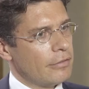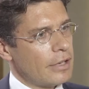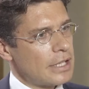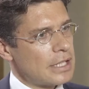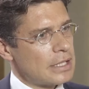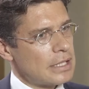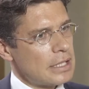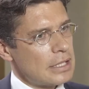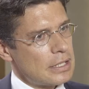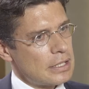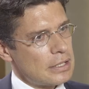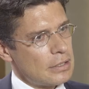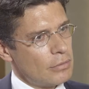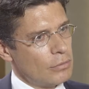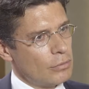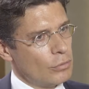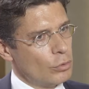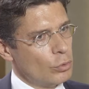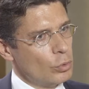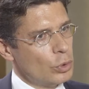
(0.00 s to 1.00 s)
investors
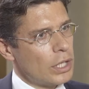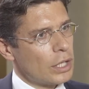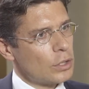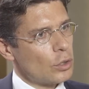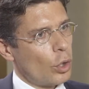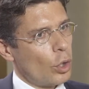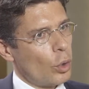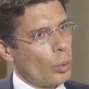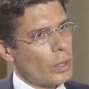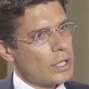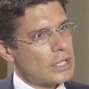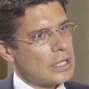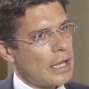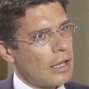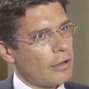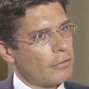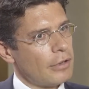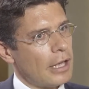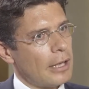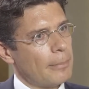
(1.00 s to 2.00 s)
do not always
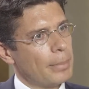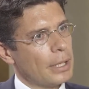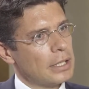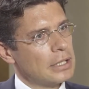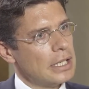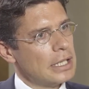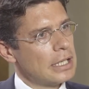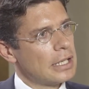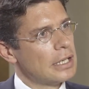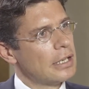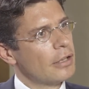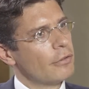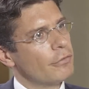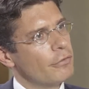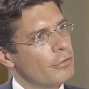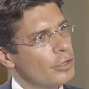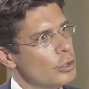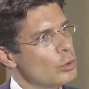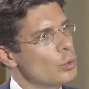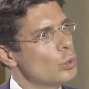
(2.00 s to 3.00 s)
have a particular
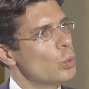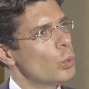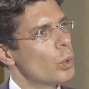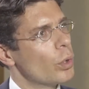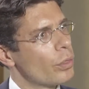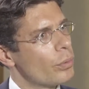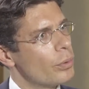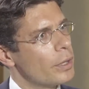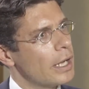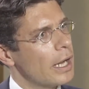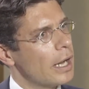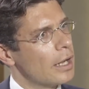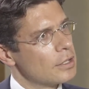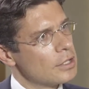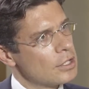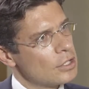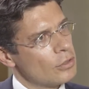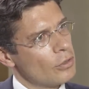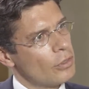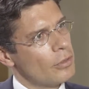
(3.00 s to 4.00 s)
view with regard
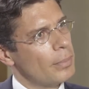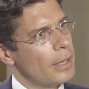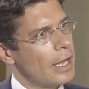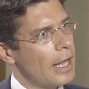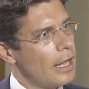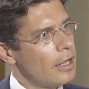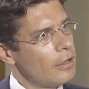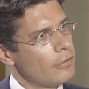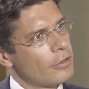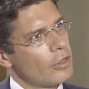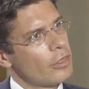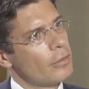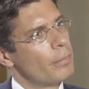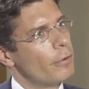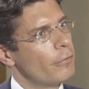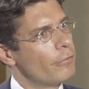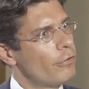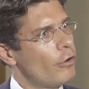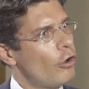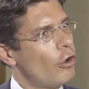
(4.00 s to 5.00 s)
to the behavior, the
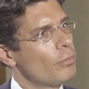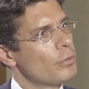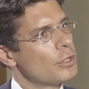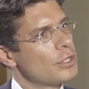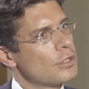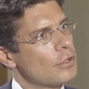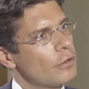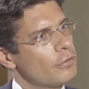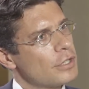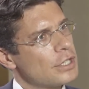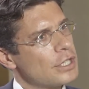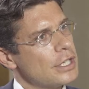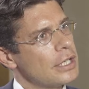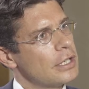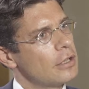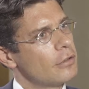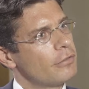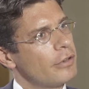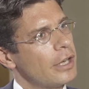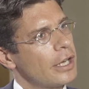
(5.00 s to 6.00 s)
performance of a
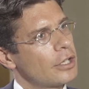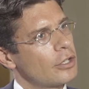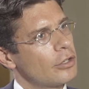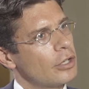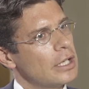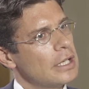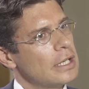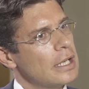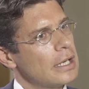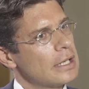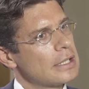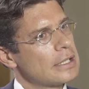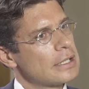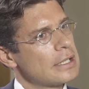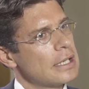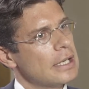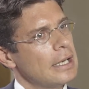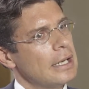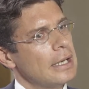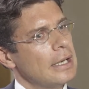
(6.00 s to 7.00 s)
single factor
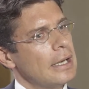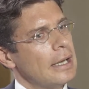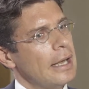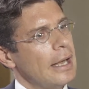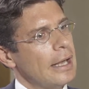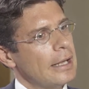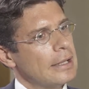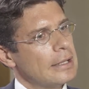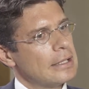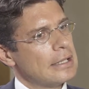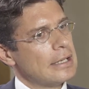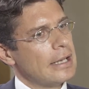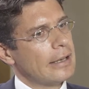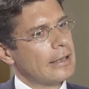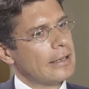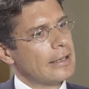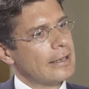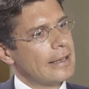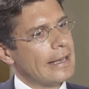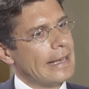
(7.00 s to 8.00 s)
index. And
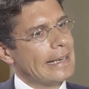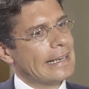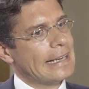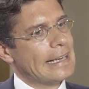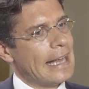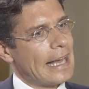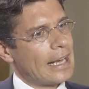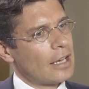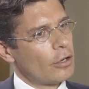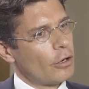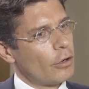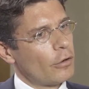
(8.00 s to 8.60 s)
in lack